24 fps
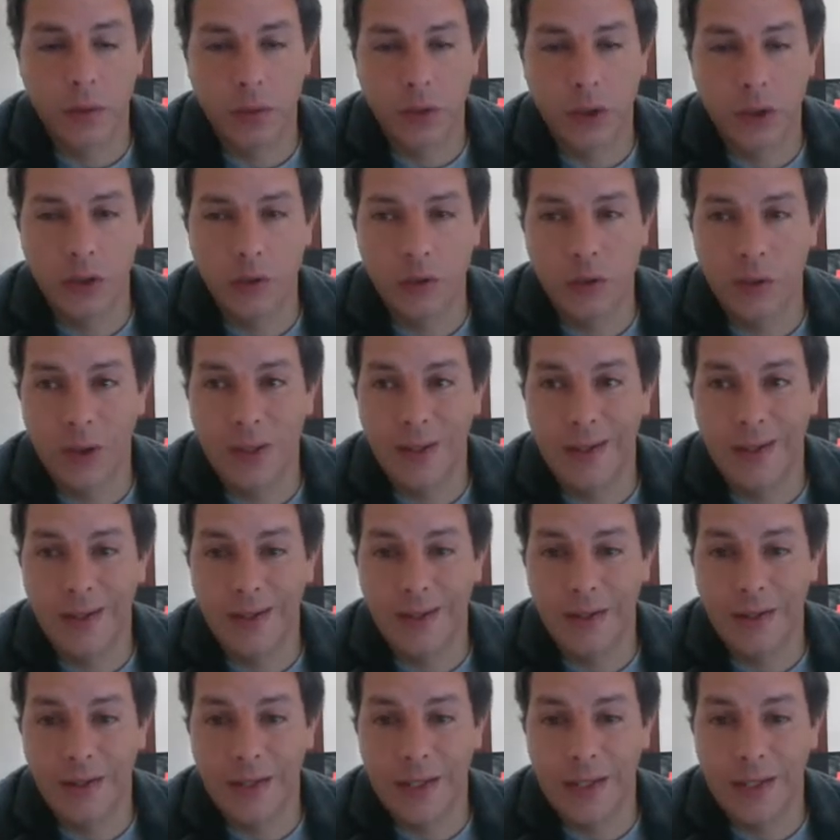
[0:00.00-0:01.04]
0,
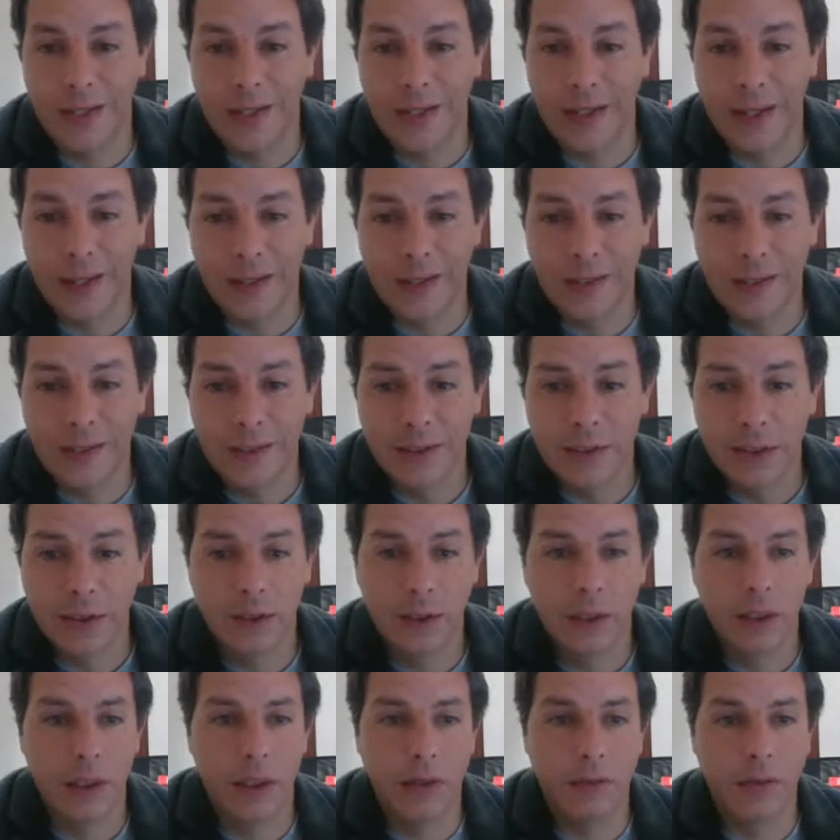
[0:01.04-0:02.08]
which is
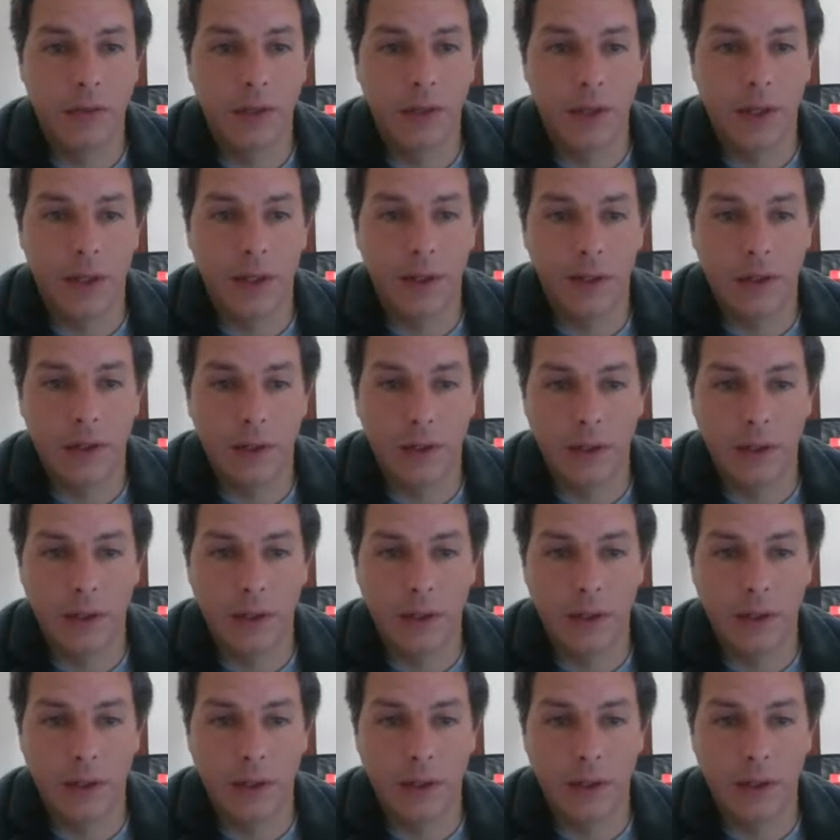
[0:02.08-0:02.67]
inland,